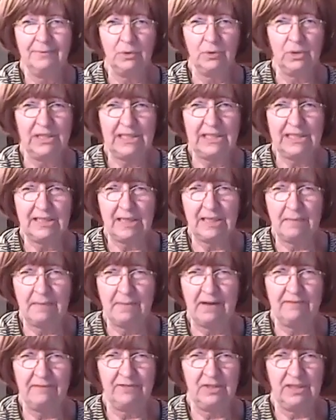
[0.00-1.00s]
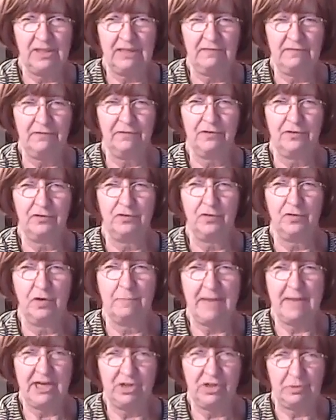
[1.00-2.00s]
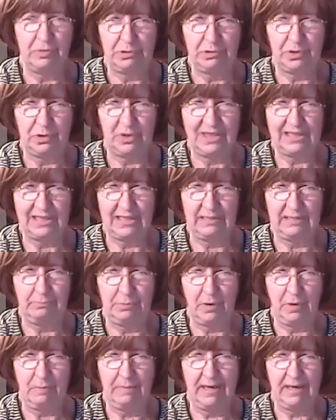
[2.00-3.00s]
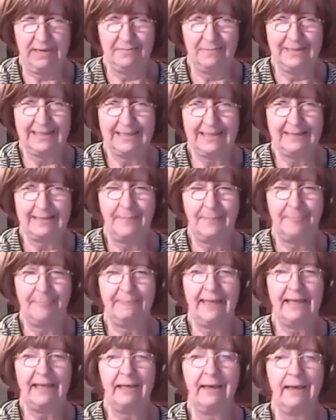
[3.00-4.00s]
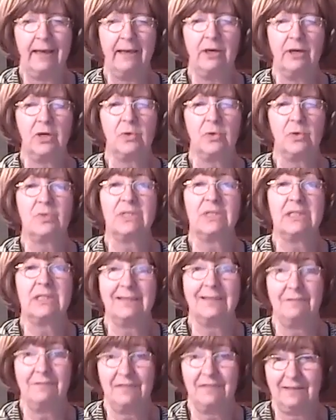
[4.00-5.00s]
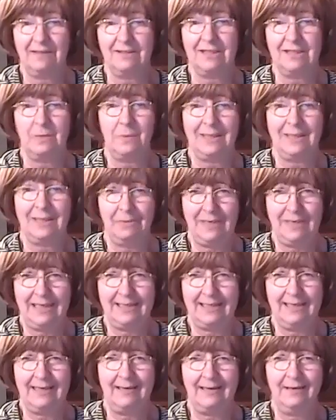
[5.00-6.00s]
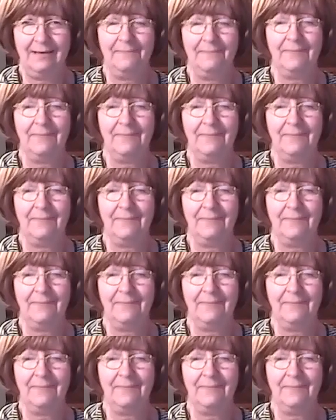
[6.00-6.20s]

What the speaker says: only some of the information processing problems that can cause difficulty with reading.